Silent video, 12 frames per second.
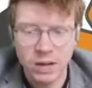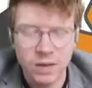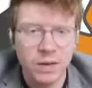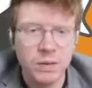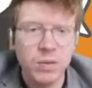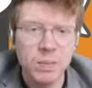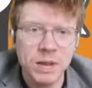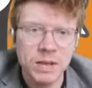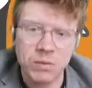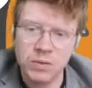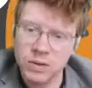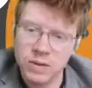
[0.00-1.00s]
So there will be
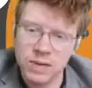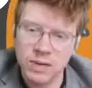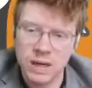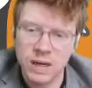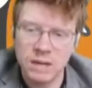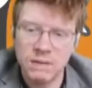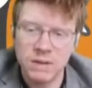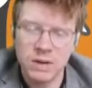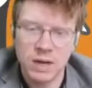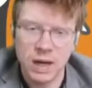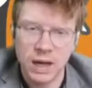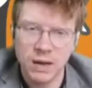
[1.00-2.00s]
some questions in here for
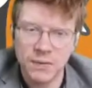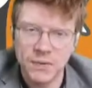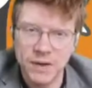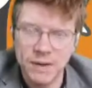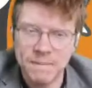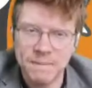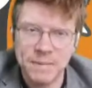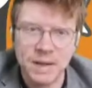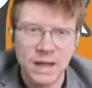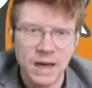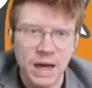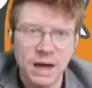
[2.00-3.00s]
you to answer,
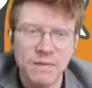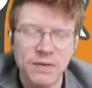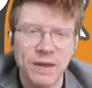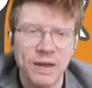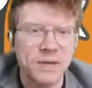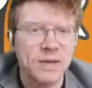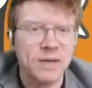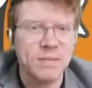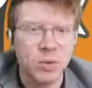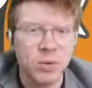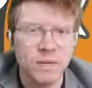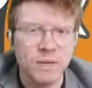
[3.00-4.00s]
but then after that, this
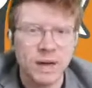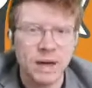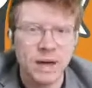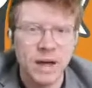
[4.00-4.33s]
is more of